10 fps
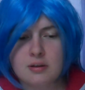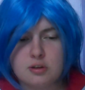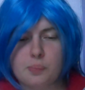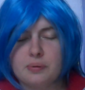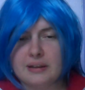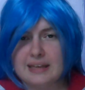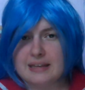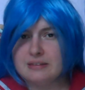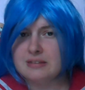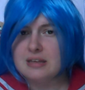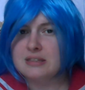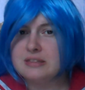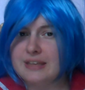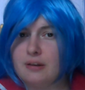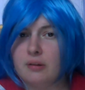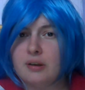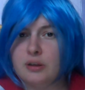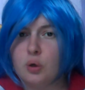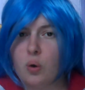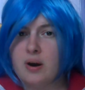So please, seal
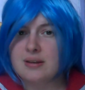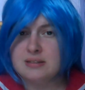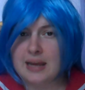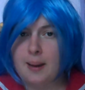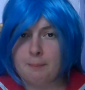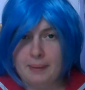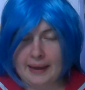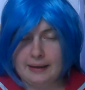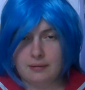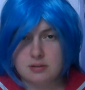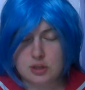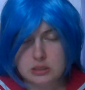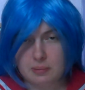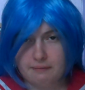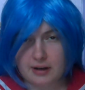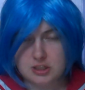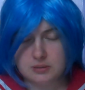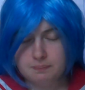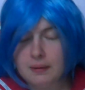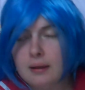your damn paint. Excuse my French.